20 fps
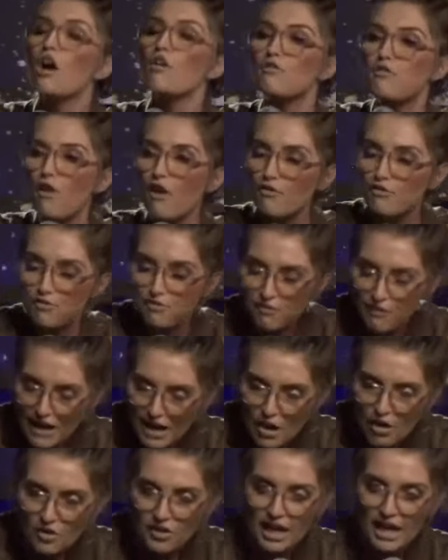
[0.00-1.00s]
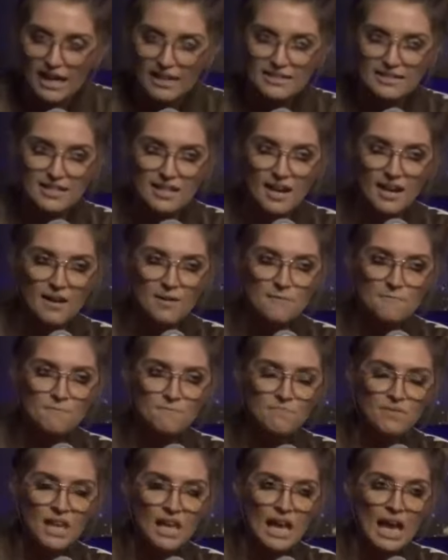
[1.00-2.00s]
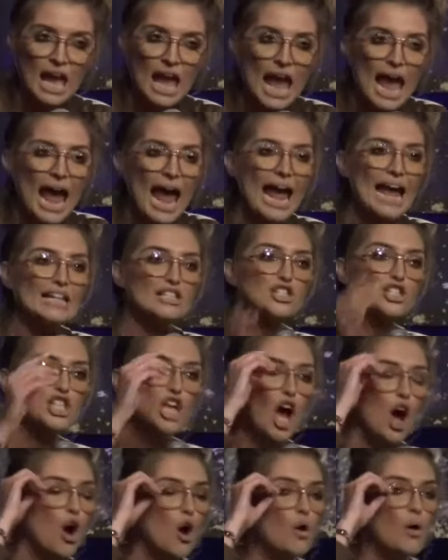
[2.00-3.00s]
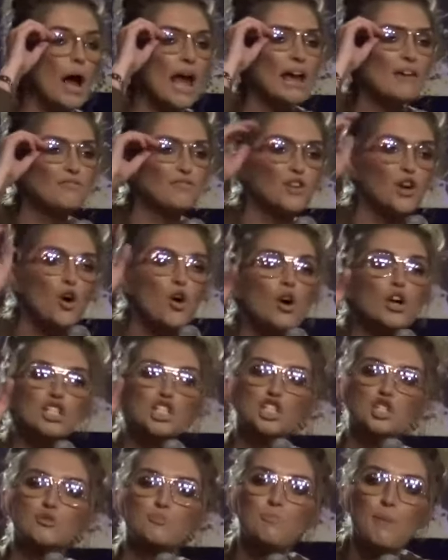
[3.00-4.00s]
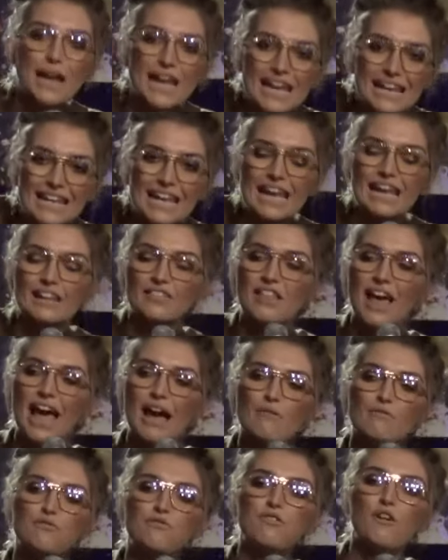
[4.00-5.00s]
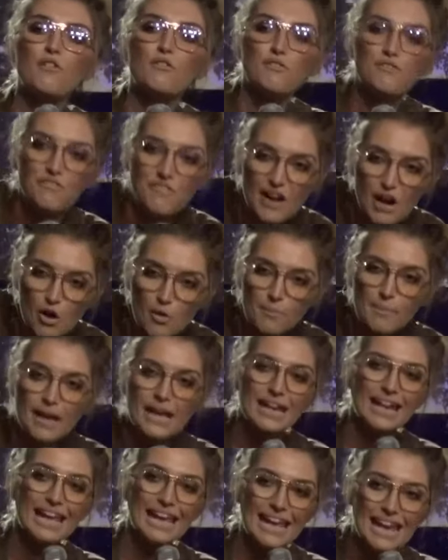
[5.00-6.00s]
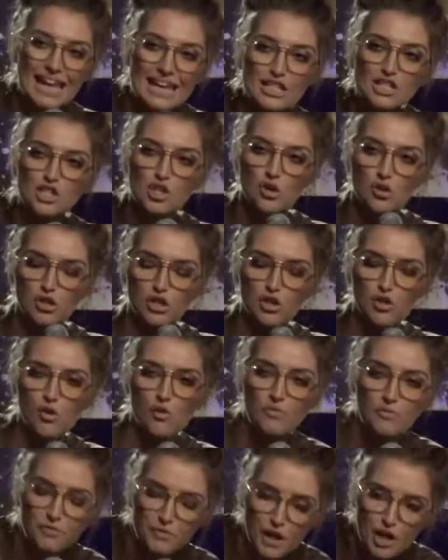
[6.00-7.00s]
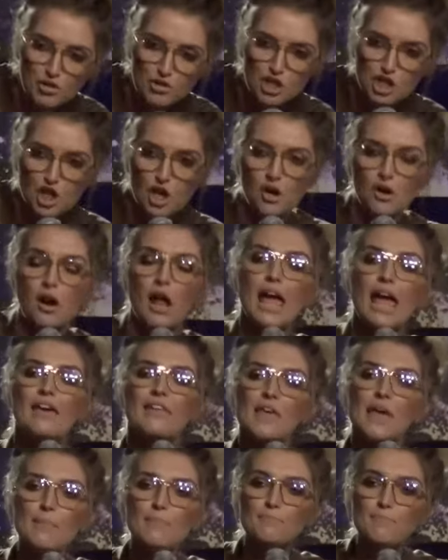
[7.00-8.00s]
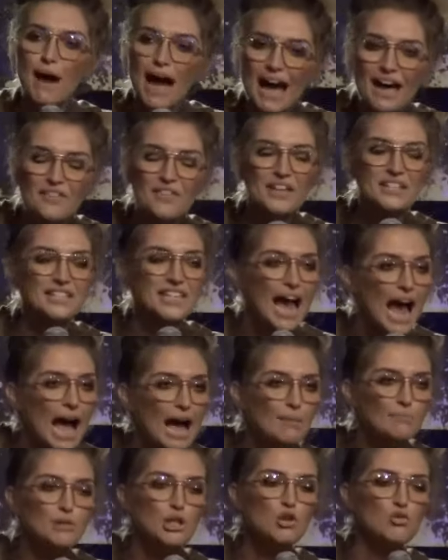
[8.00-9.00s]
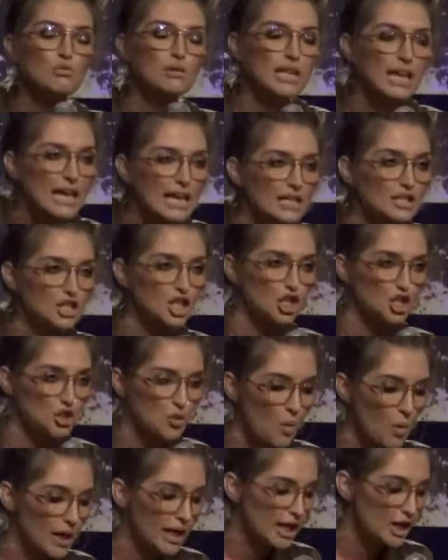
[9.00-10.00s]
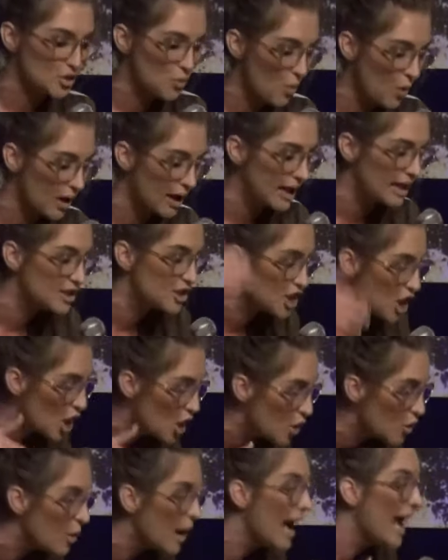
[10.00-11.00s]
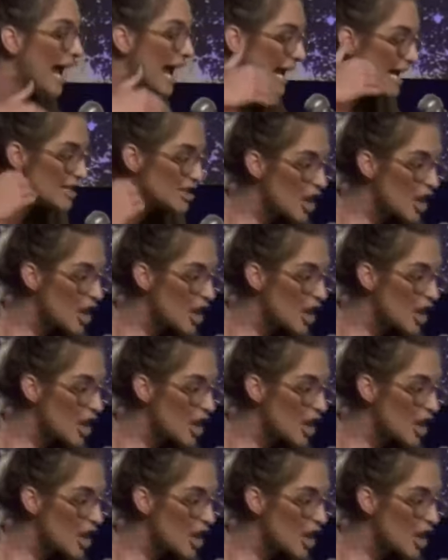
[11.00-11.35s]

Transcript: fulfilled it. And so, if you're speaking that fulfillment into your future, then by the time you get to 2022, it's